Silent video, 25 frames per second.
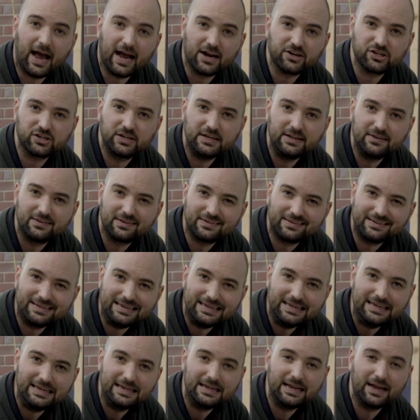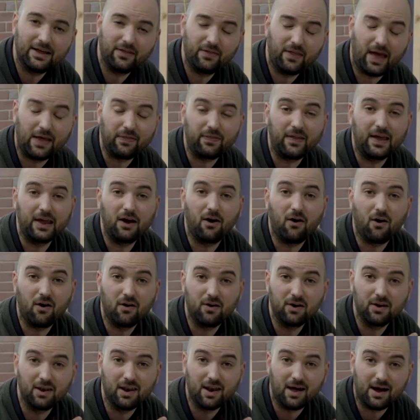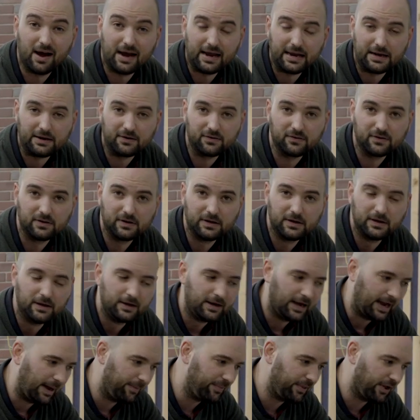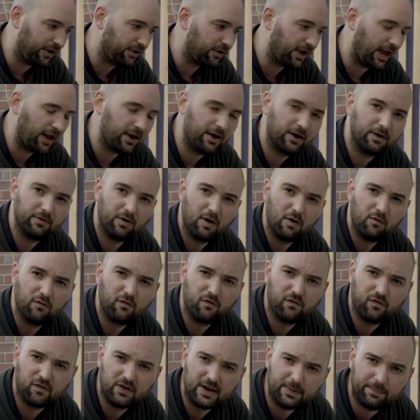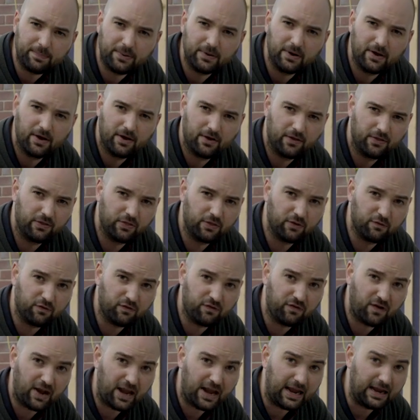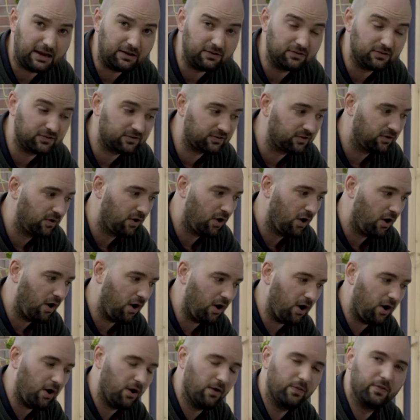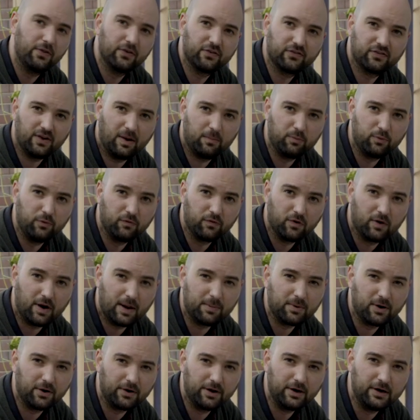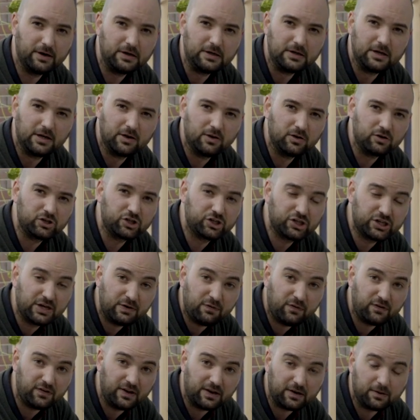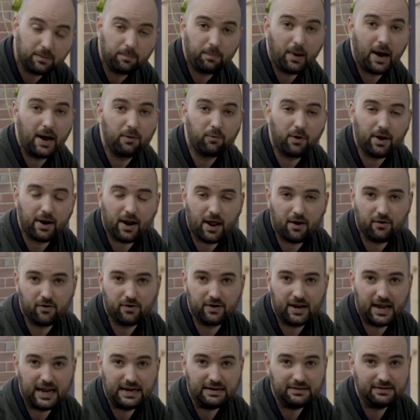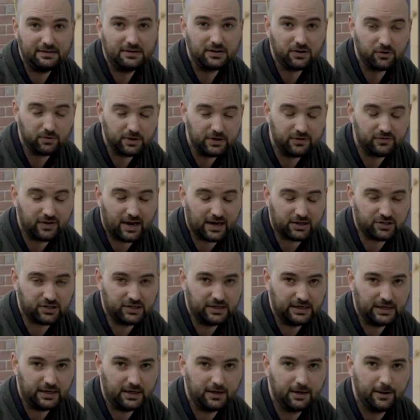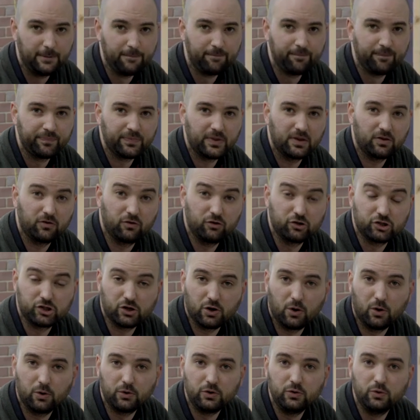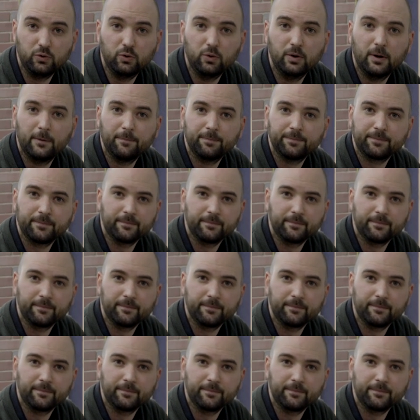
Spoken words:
actually see that they are aligned. I'm then gonna flip the phase on the subwoofer. I'm gonna shift it by 180 degrees actually to show you